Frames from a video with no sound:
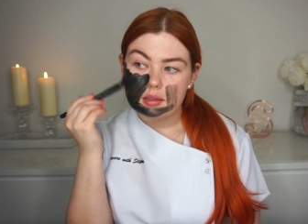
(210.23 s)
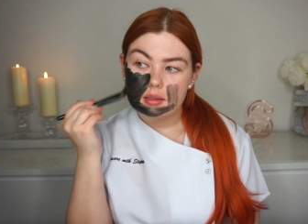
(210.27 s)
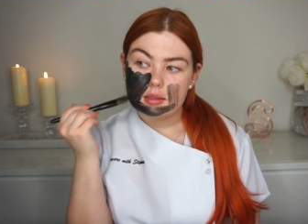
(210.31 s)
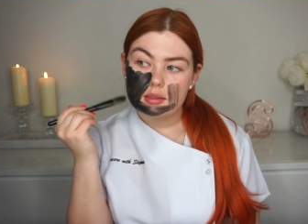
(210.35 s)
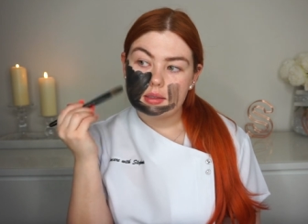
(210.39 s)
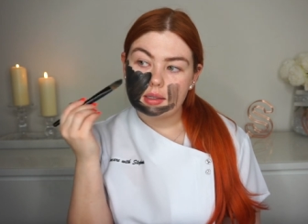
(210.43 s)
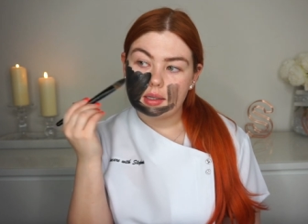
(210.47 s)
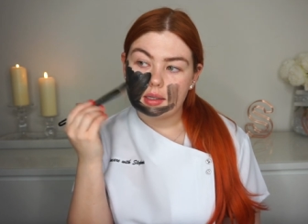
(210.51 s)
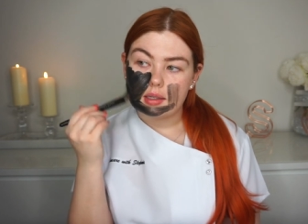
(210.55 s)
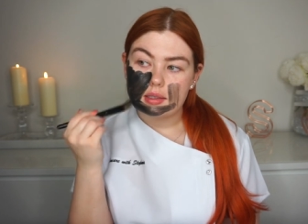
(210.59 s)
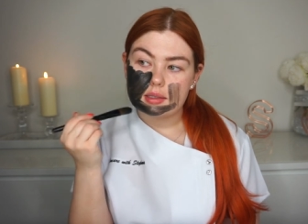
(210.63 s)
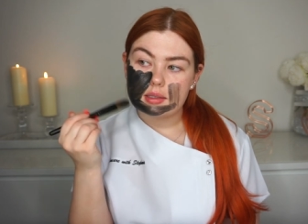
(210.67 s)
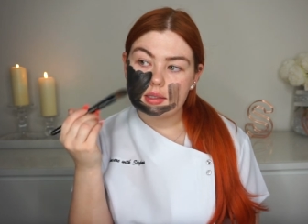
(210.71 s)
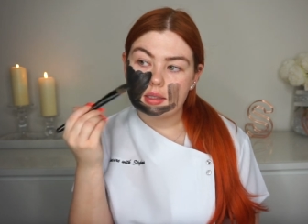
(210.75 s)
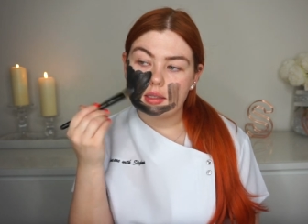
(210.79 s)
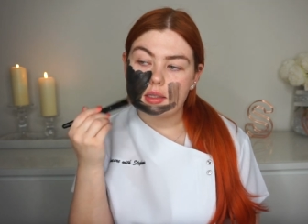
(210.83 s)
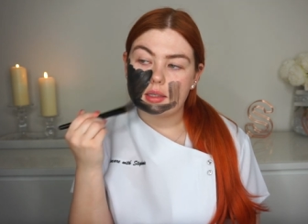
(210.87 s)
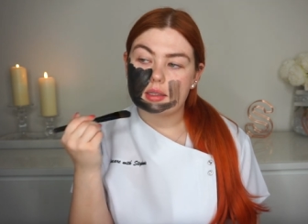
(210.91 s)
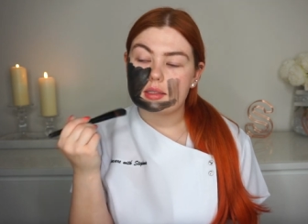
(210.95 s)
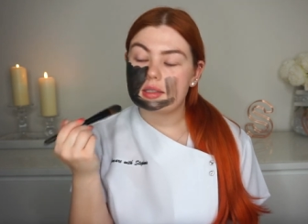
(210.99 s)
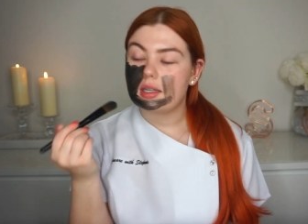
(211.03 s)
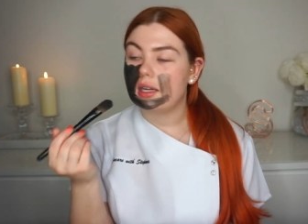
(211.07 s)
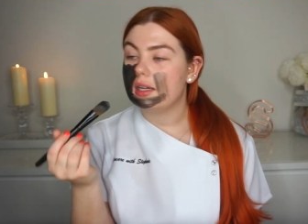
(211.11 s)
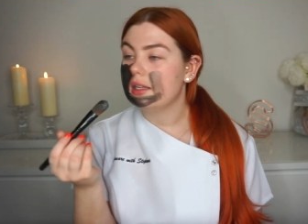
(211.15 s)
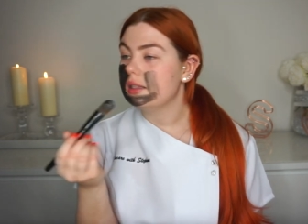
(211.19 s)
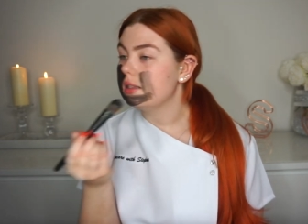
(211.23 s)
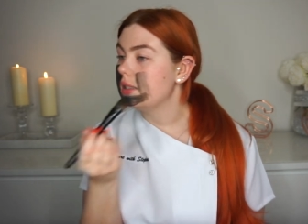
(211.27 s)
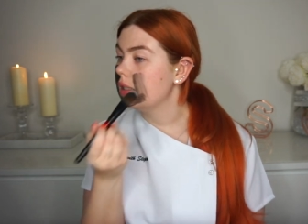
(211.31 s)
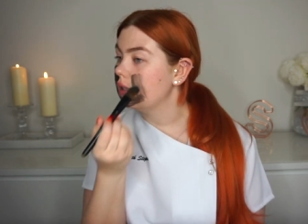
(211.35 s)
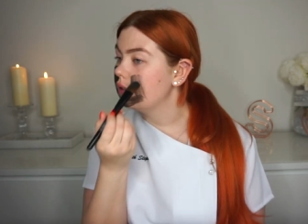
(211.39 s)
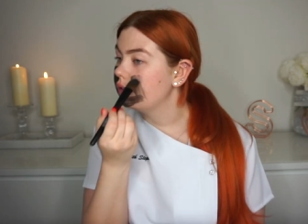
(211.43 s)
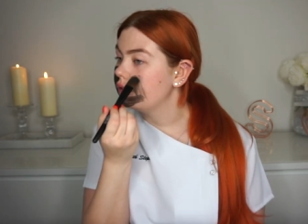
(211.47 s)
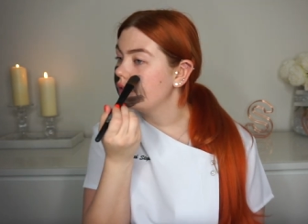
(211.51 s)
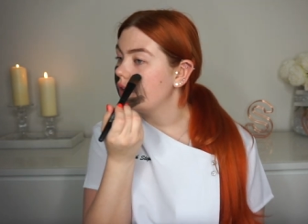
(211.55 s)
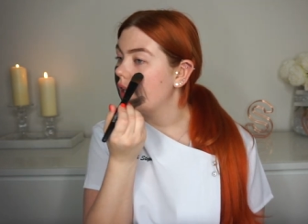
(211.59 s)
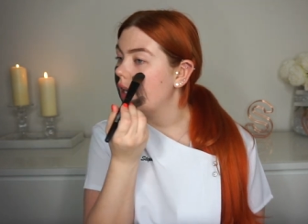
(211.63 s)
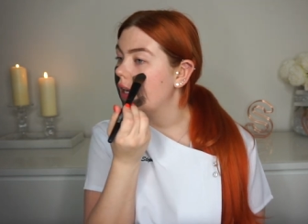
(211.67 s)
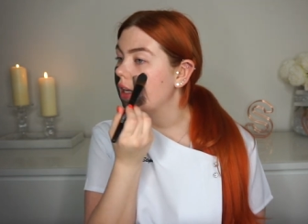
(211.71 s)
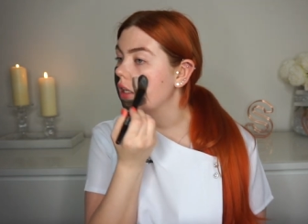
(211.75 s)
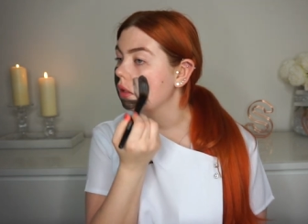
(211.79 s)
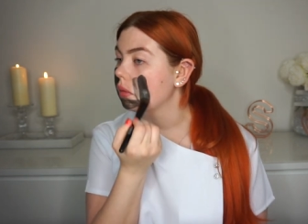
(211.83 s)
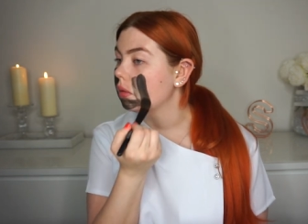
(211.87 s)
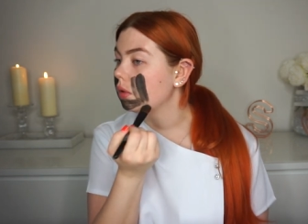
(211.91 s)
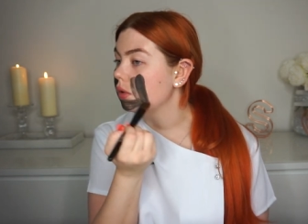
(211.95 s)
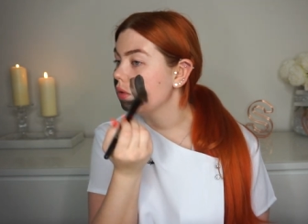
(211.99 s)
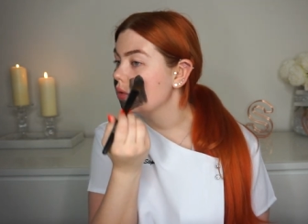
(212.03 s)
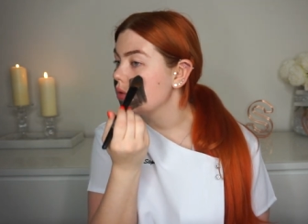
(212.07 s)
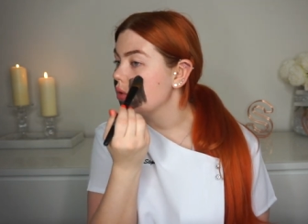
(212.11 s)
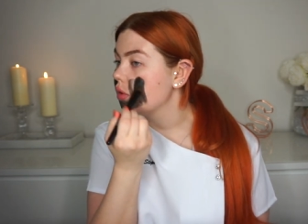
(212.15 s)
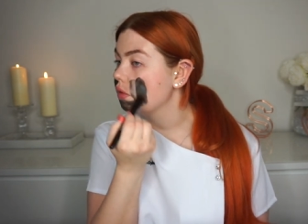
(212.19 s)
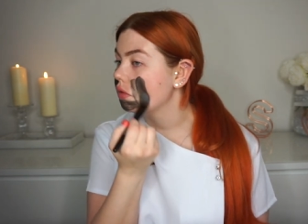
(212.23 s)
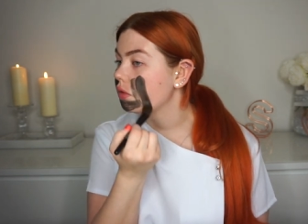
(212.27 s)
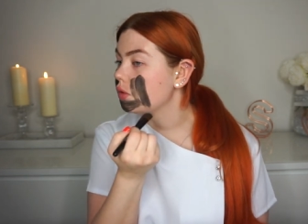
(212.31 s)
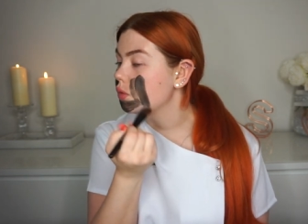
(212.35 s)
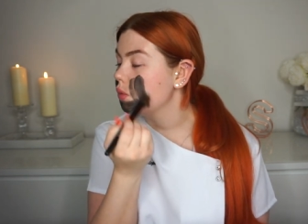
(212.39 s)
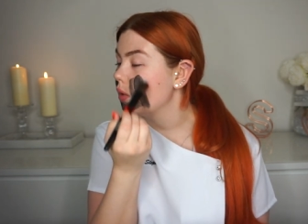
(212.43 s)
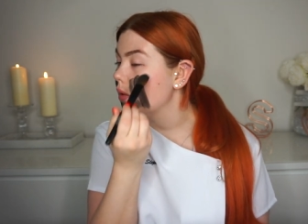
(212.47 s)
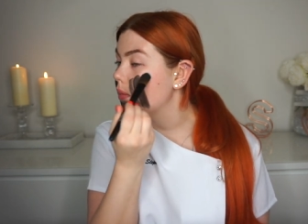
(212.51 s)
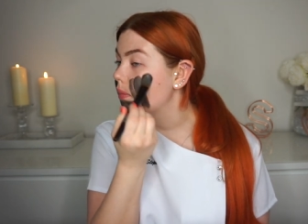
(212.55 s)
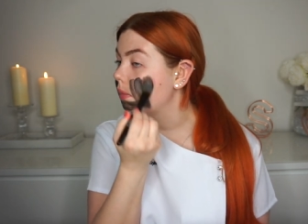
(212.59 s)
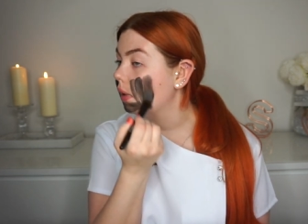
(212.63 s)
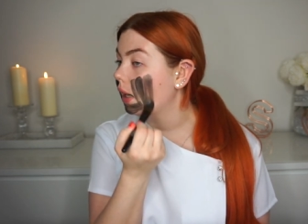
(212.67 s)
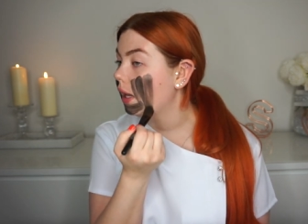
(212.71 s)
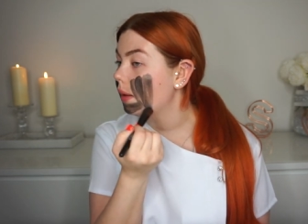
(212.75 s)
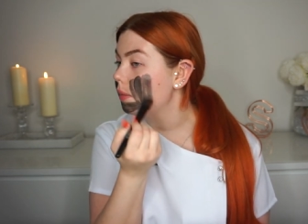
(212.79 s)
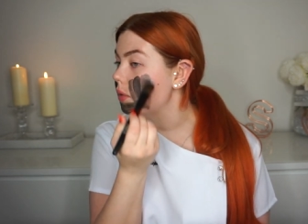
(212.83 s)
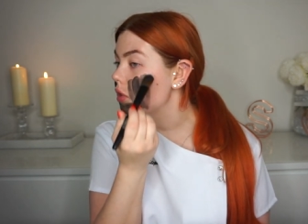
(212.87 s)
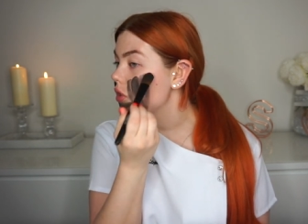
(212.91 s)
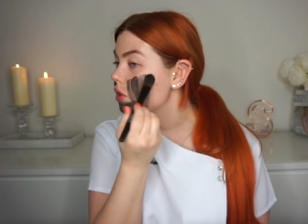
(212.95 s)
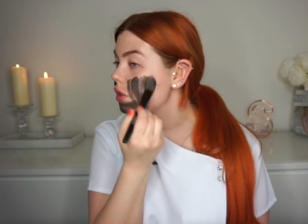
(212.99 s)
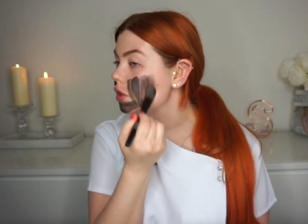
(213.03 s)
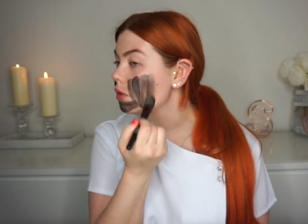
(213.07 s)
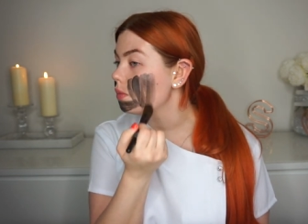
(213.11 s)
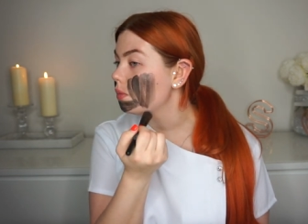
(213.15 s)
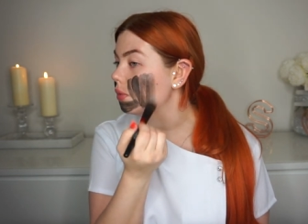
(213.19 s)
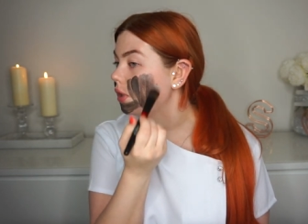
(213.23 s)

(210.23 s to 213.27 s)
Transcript: salicylic's ideal for anyone who suffers with blemishes,